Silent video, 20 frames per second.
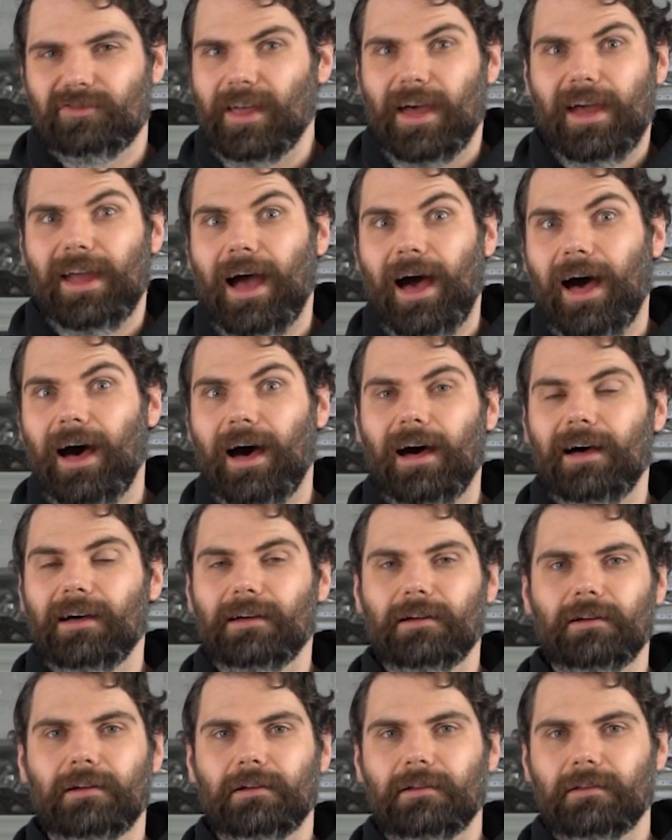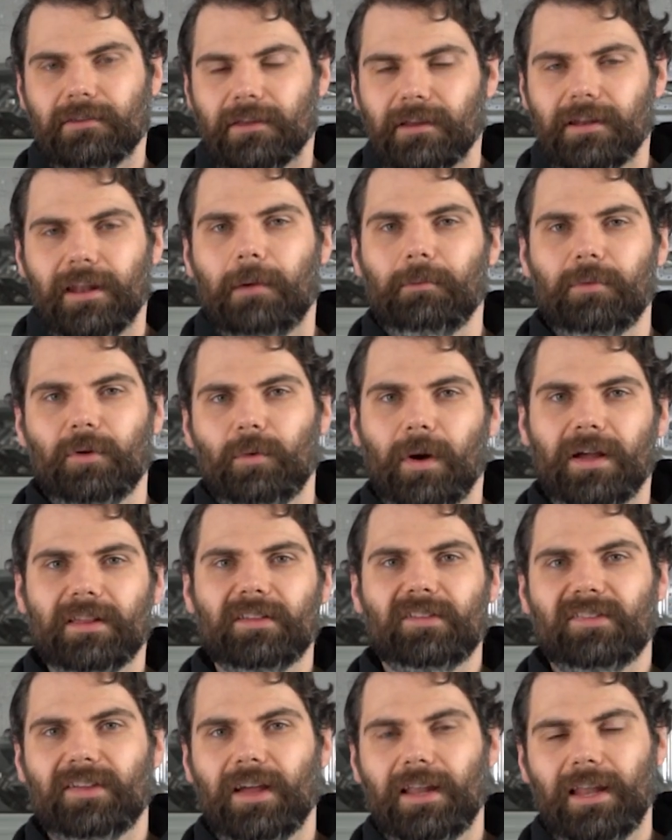They are the #1
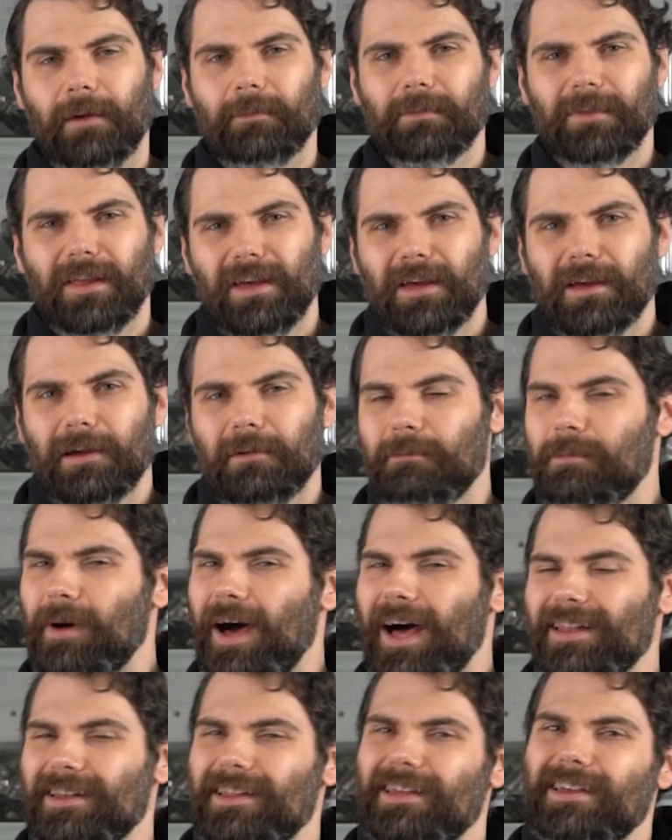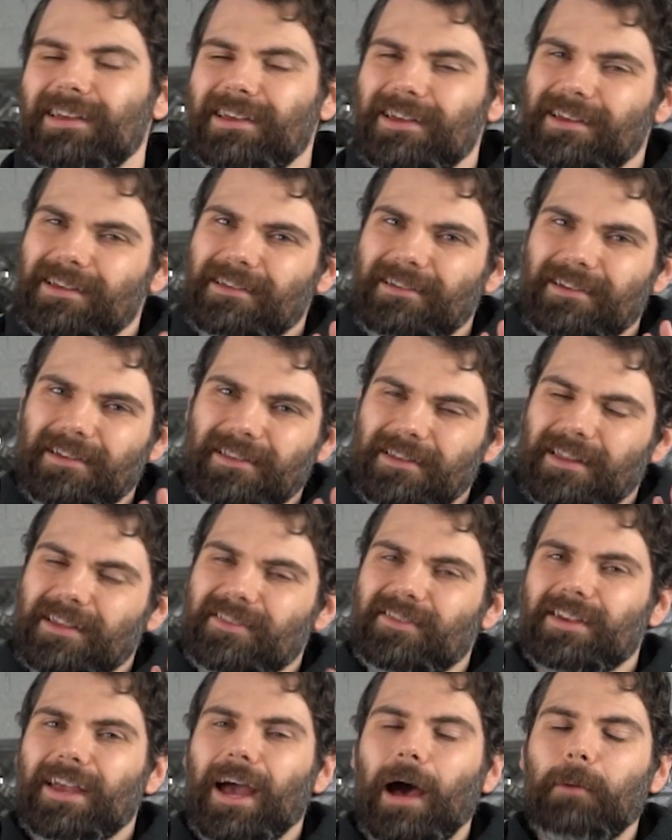seller. But
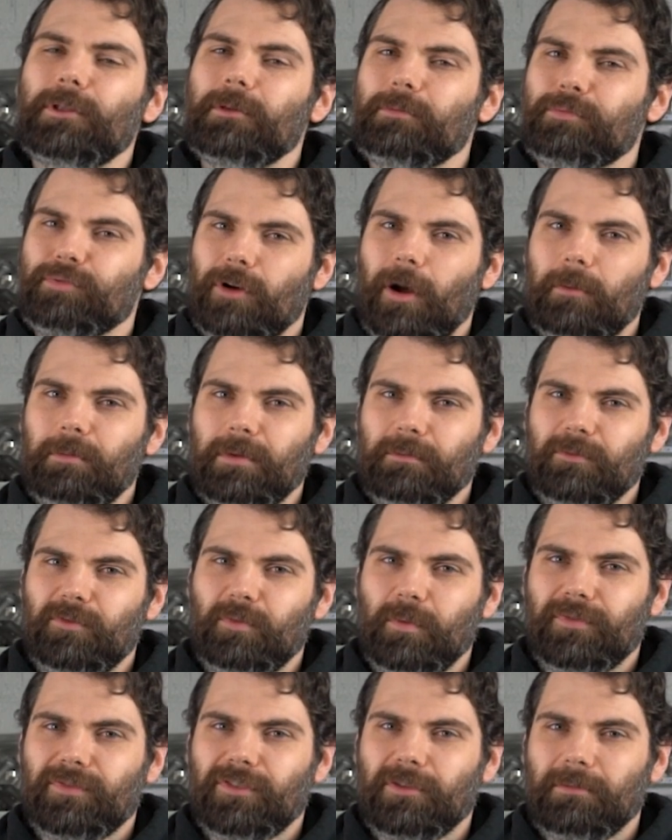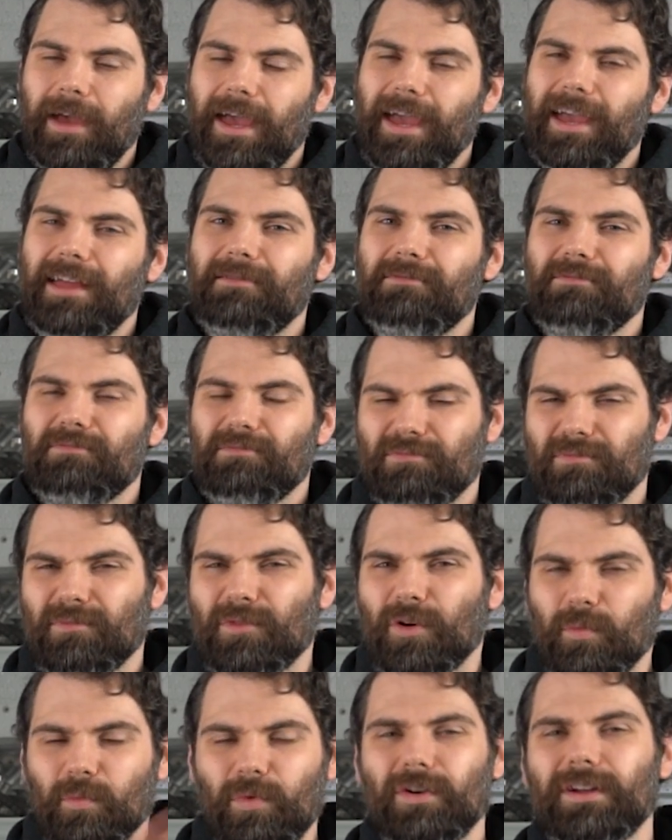there's a couple of problems with them, and
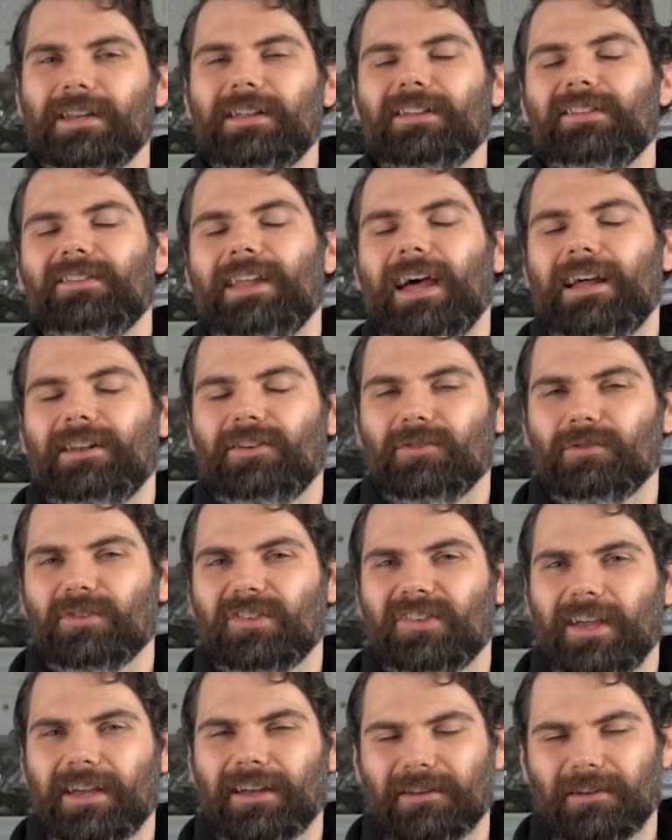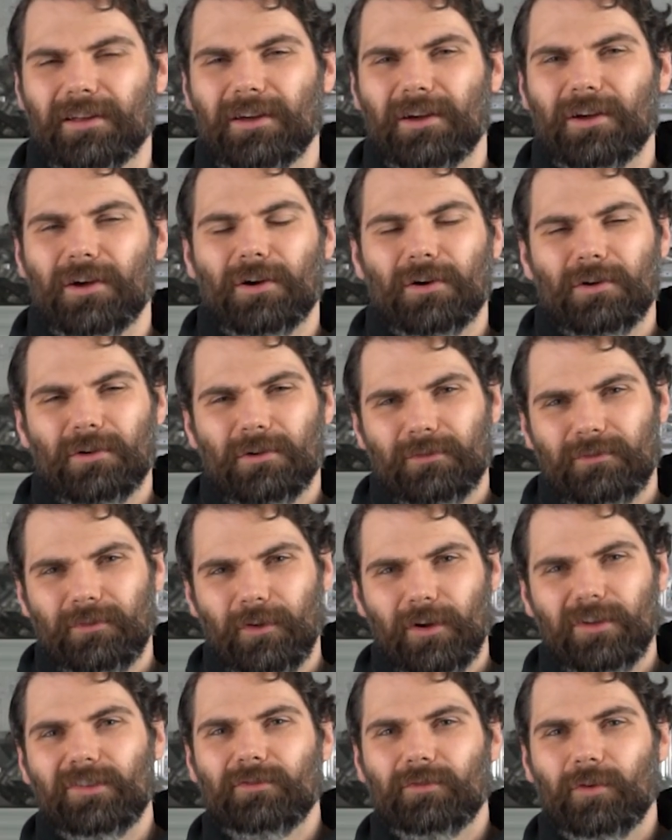we'll get into that in a second.
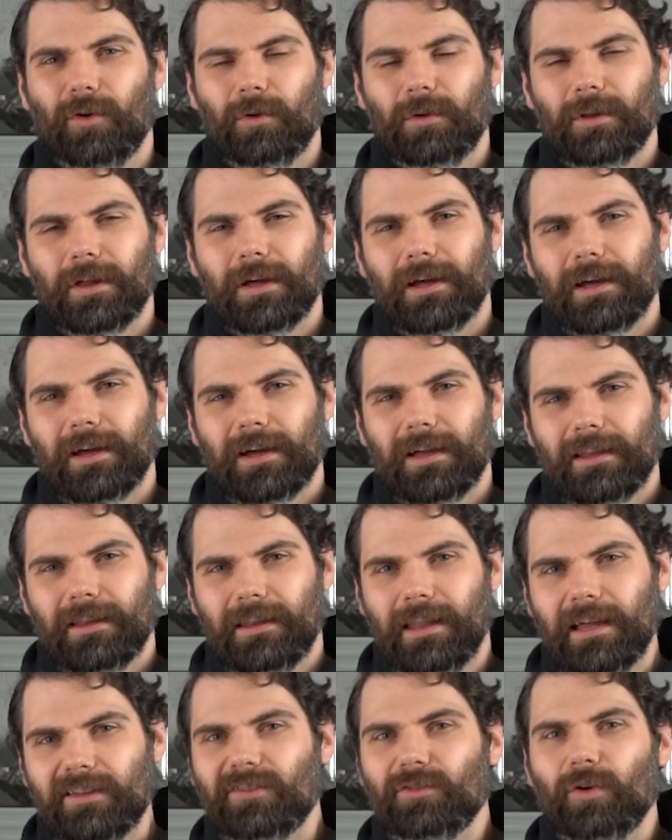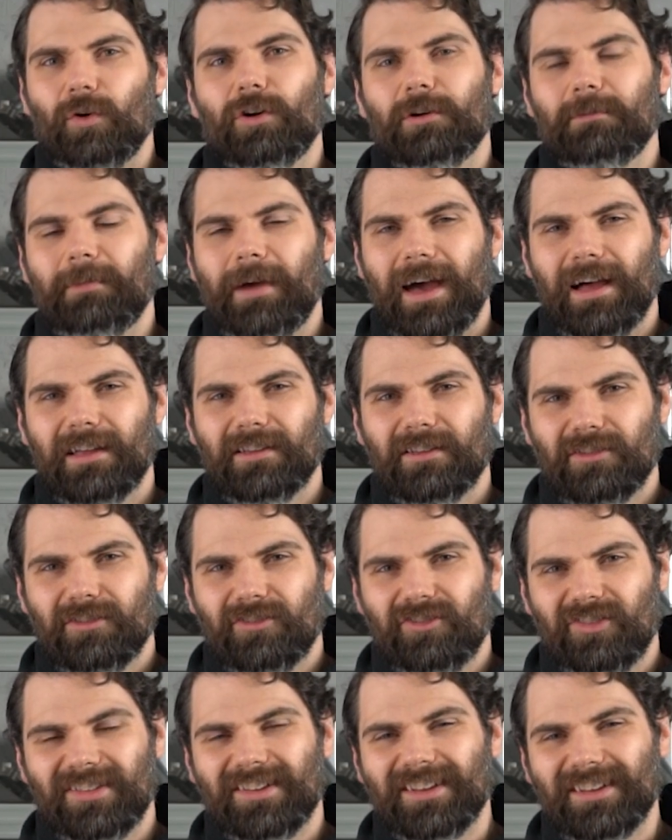First of all, let's talk about
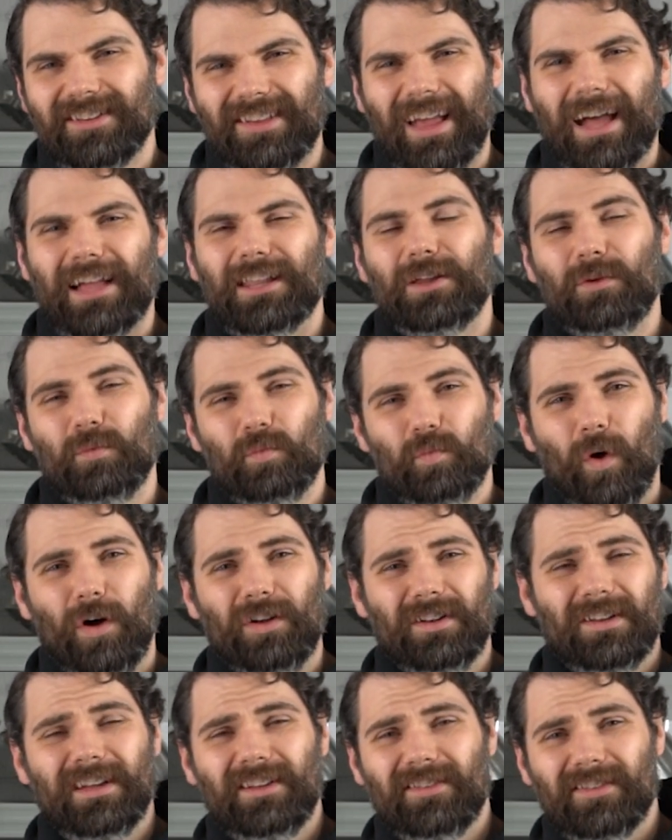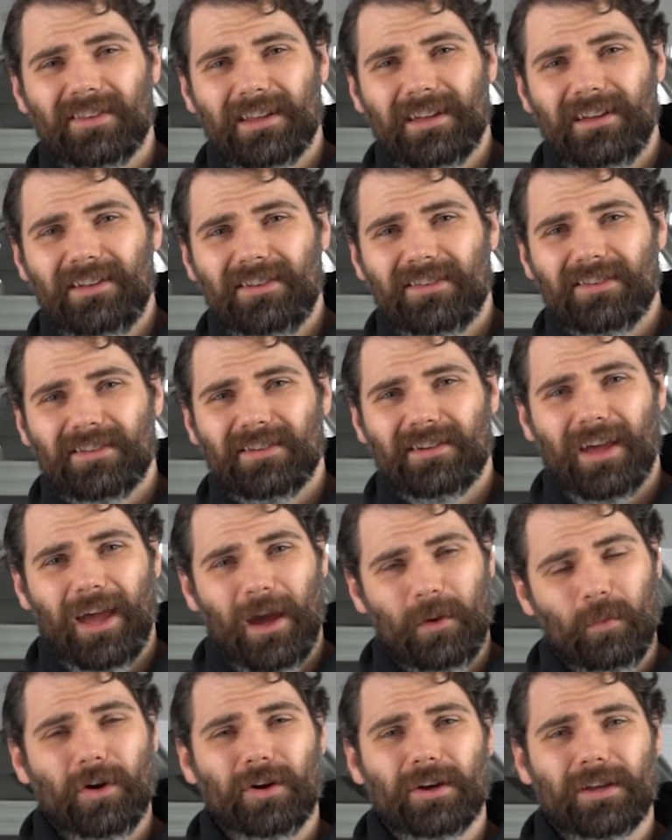just exactly what diesel is
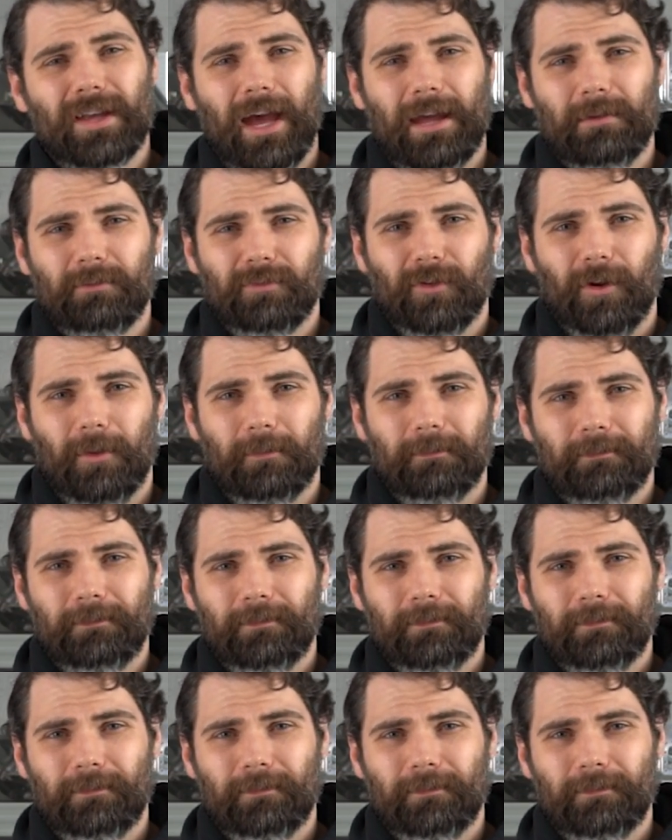and where it came from.